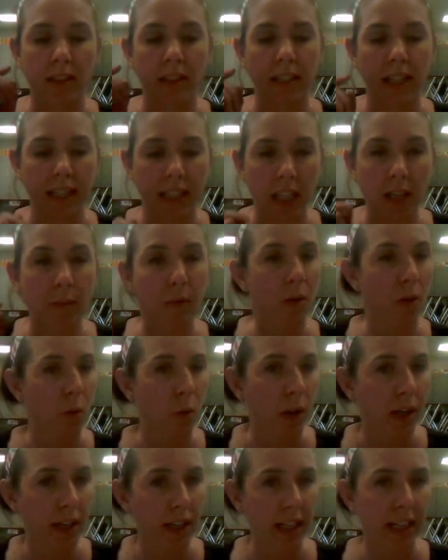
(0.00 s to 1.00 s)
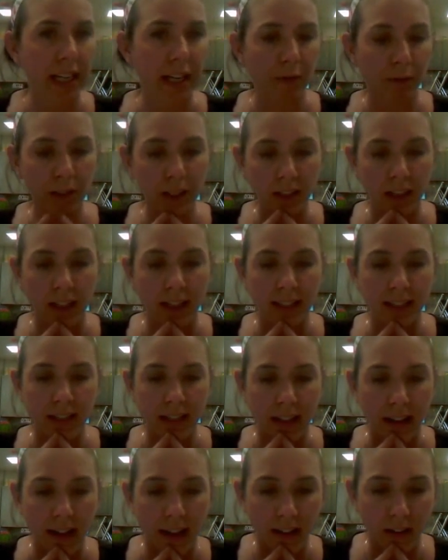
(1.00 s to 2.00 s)
And then I keep going, and I realize
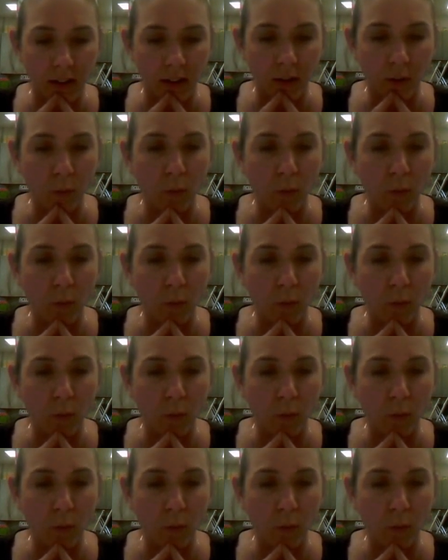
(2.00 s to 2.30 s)
that,